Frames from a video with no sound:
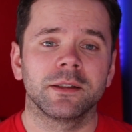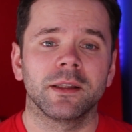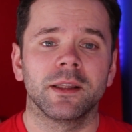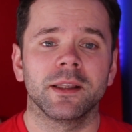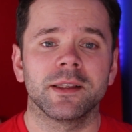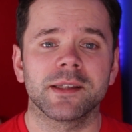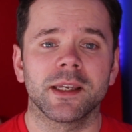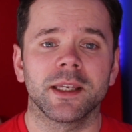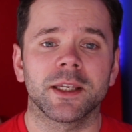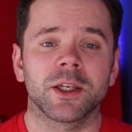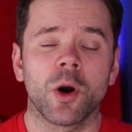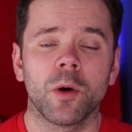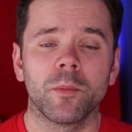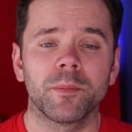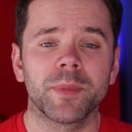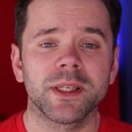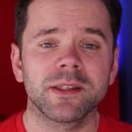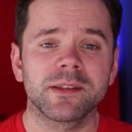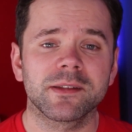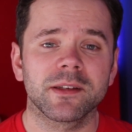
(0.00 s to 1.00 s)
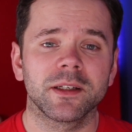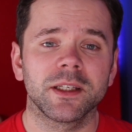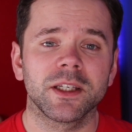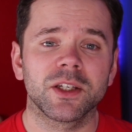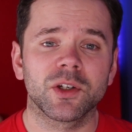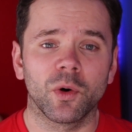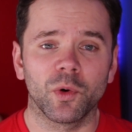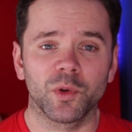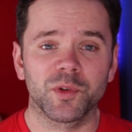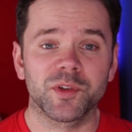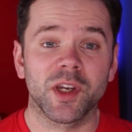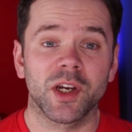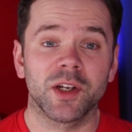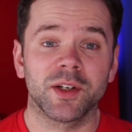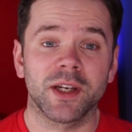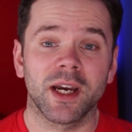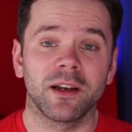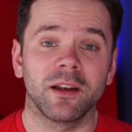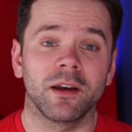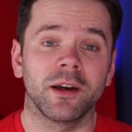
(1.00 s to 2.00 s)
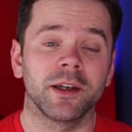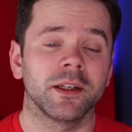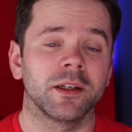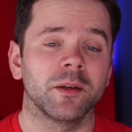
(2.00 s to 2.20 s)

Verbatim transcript: there's a comping study, chord tone outline,